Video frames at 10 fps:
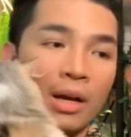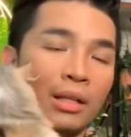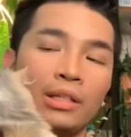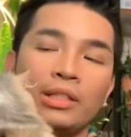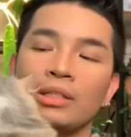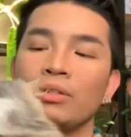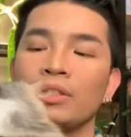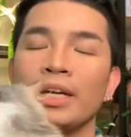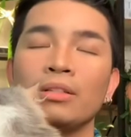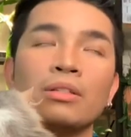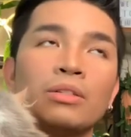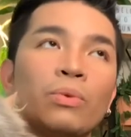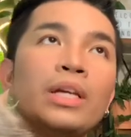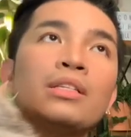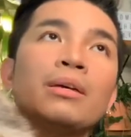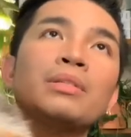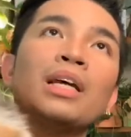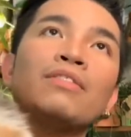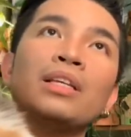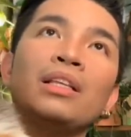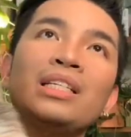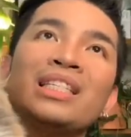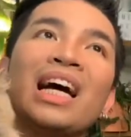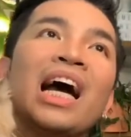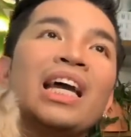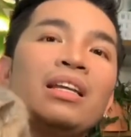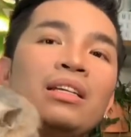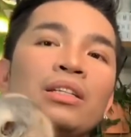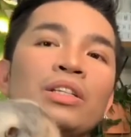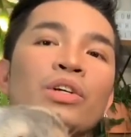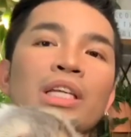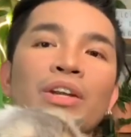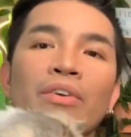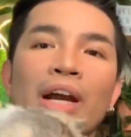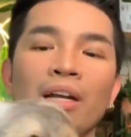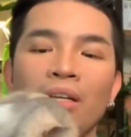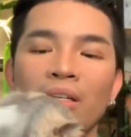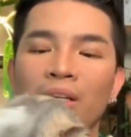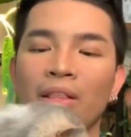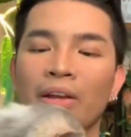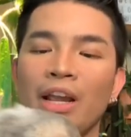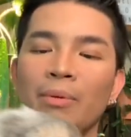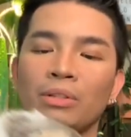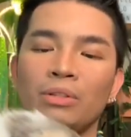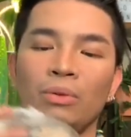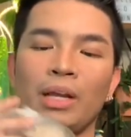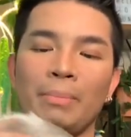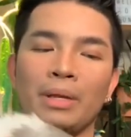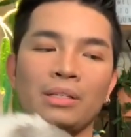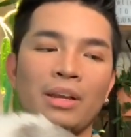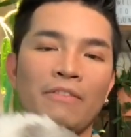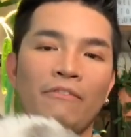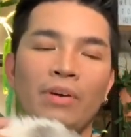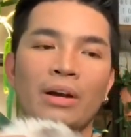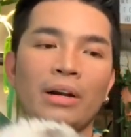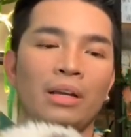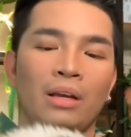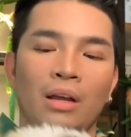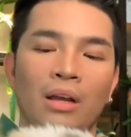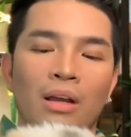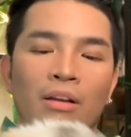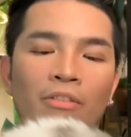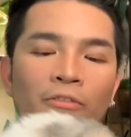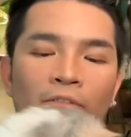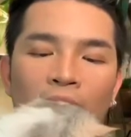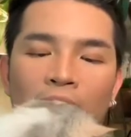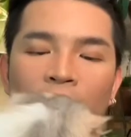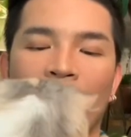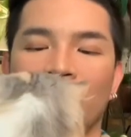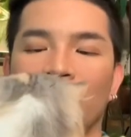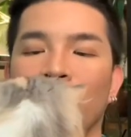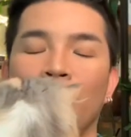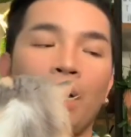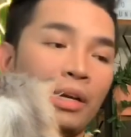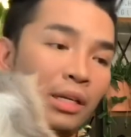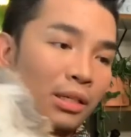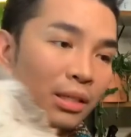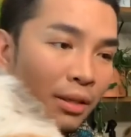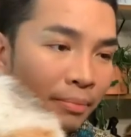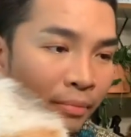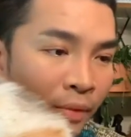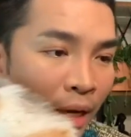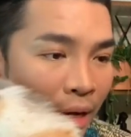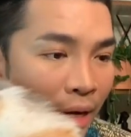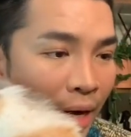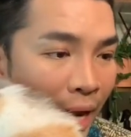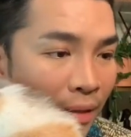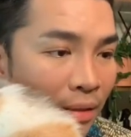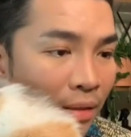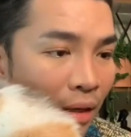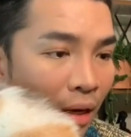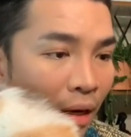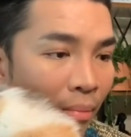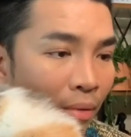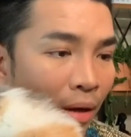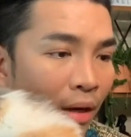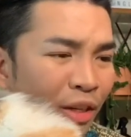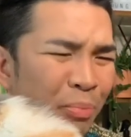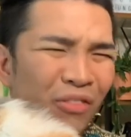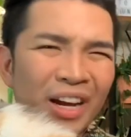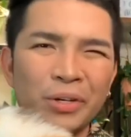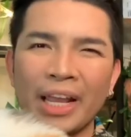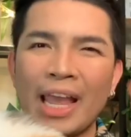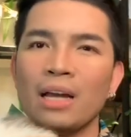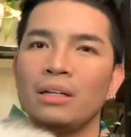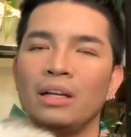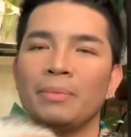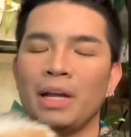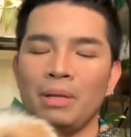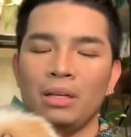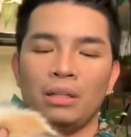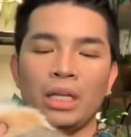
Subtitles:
They just tend to squeeze themselves in these tiny nooks and crannies, and they're able to do that because they have very flexible bodies. Next, you provide your catnip. I mean, they